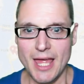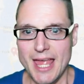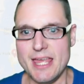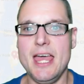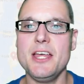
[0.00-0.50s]

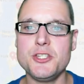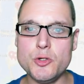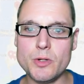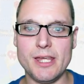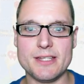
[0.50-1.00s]
as you
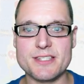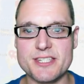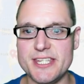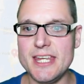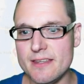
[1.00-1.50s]
can
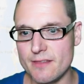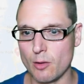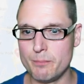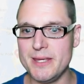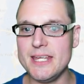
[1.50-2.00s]
see, they're
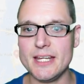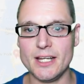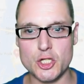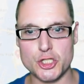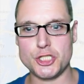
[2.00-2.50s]
being
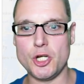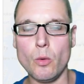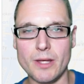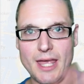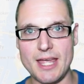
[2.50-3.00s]

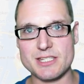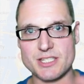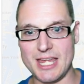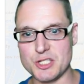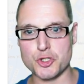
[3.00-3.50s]
showcased
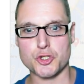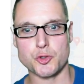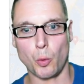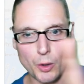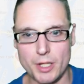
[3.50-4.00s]
and
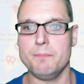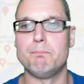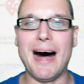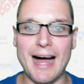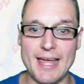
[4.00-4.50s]
sorted
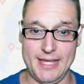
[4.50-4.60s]
by,